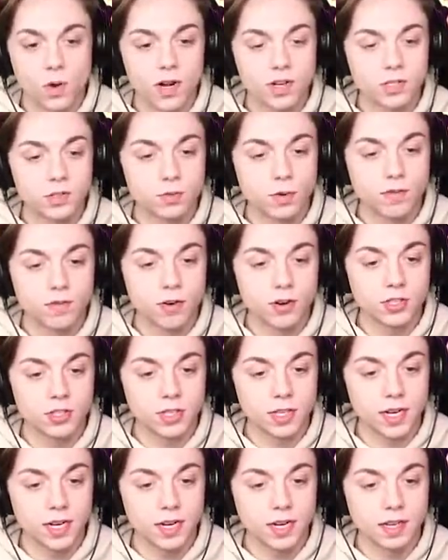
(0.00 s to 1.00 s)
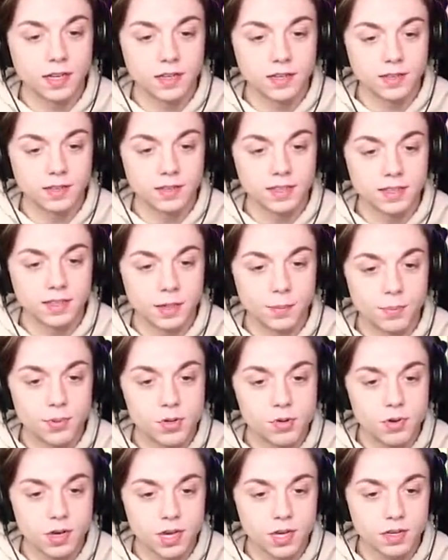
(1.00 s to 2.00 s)
What is reverse eating? Is it
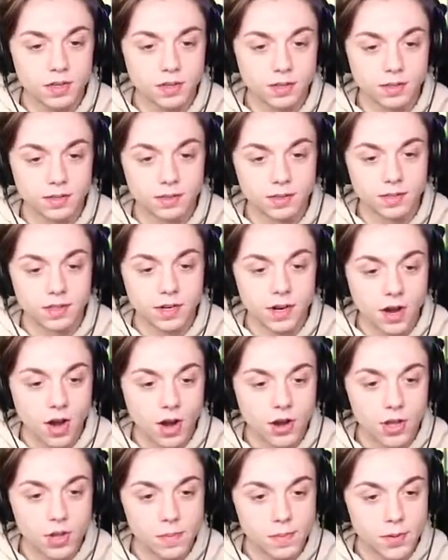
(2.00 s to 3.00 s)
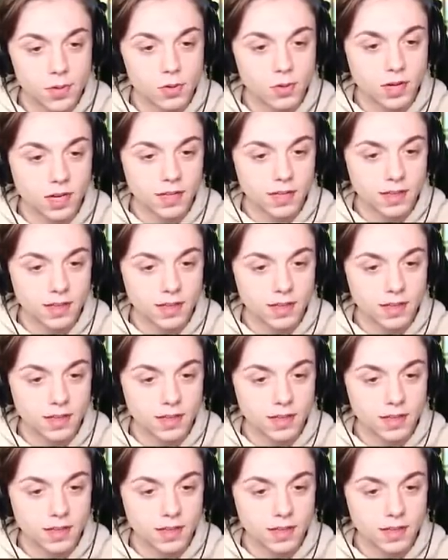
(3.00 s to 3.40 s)
puking? Are you yeah.